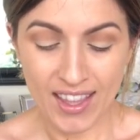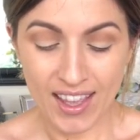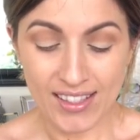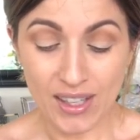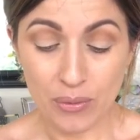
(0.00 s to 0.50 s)

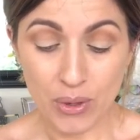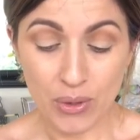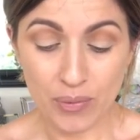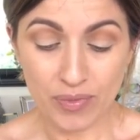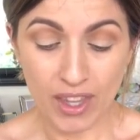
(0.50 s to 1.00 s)
I was like,
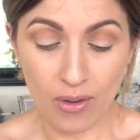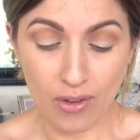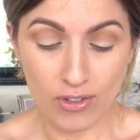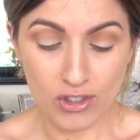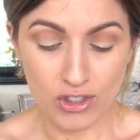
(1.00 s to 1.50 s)
well, how
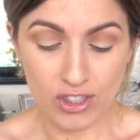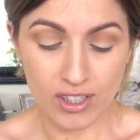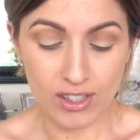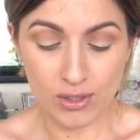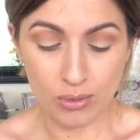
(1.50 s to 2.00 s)
often do you
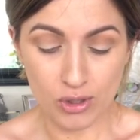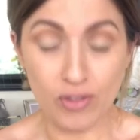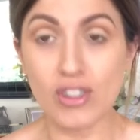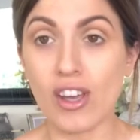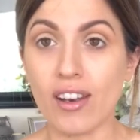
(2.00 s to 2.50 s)
need to wash
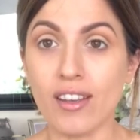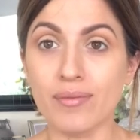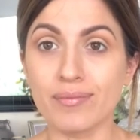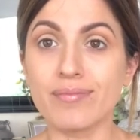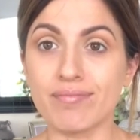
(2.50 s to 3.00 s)
your vagina?
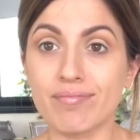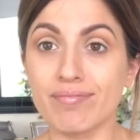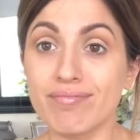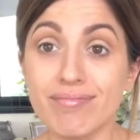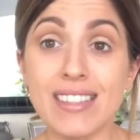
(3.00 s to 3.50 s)

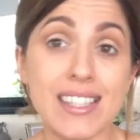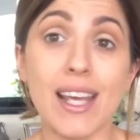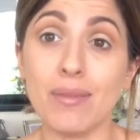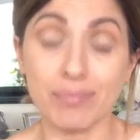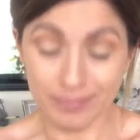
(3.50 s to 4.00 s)

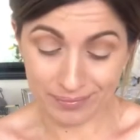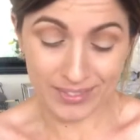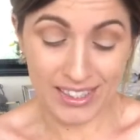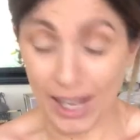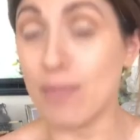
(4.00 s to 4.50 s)

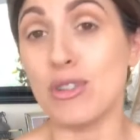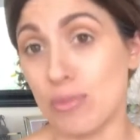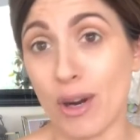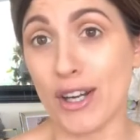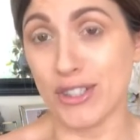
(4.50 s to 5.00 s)
Same as your
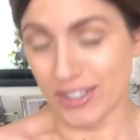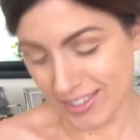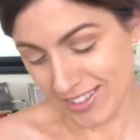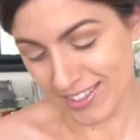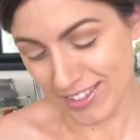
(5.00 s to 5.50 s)

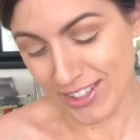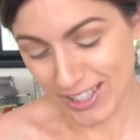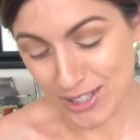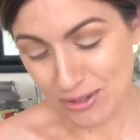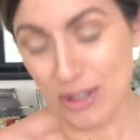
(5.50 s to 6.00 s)
brushes. You
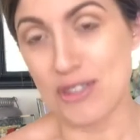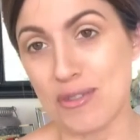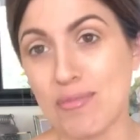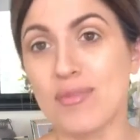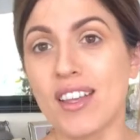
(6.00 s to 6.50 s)
need to wash
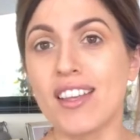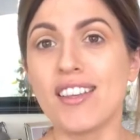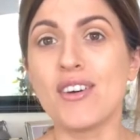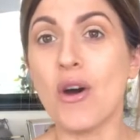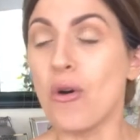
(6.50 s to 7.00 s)
them
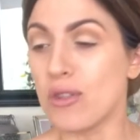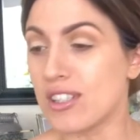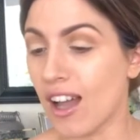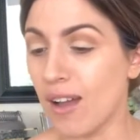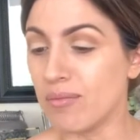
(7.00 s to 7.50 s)
all the
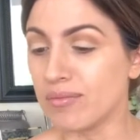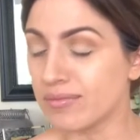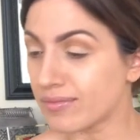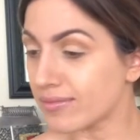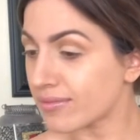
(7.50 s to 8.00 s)
time.
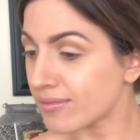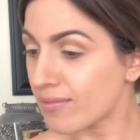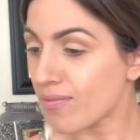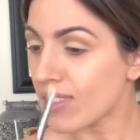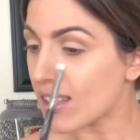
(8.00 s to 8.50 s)

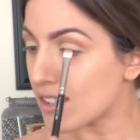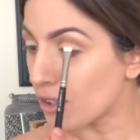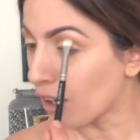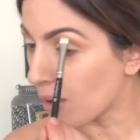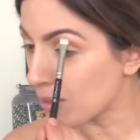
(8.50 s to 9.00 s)

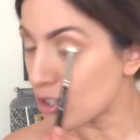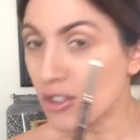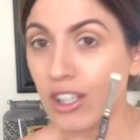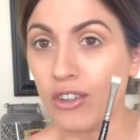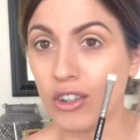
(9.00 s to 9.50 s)
So I'm
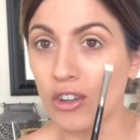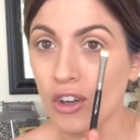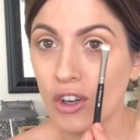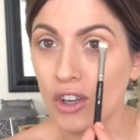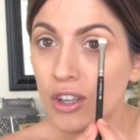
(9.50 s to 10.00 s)
literally gonna
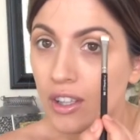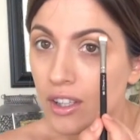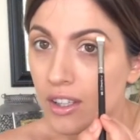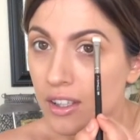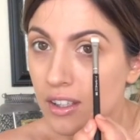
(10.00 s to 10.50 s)
go
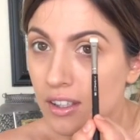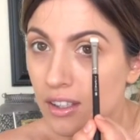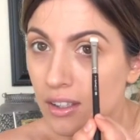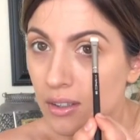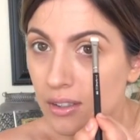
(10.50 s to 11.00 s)

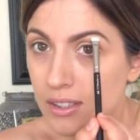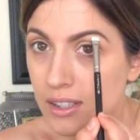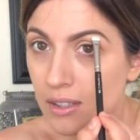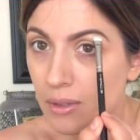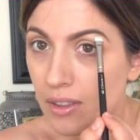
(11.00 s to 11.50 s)

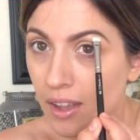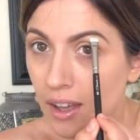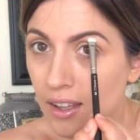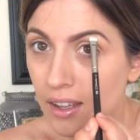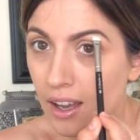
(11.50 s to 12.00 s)
see where
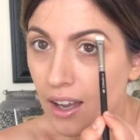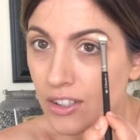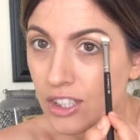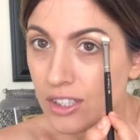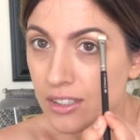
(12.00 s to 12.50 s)
that
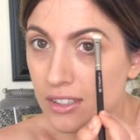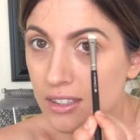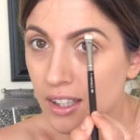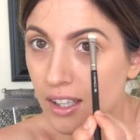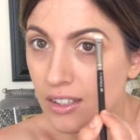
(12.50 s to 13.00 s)
arch is
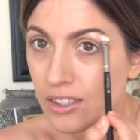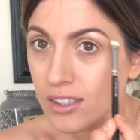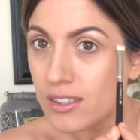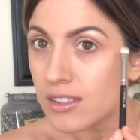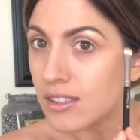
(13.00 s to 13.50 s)
and
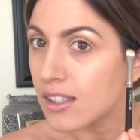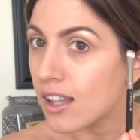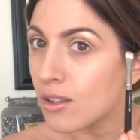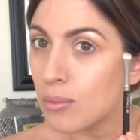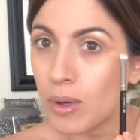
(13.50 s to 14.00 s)
just see
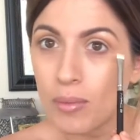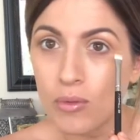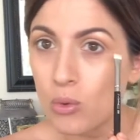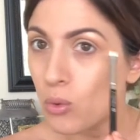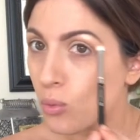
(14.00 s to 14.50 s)
that little pop of
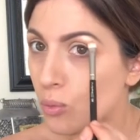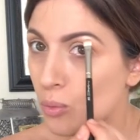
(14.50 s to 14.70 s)
highlight.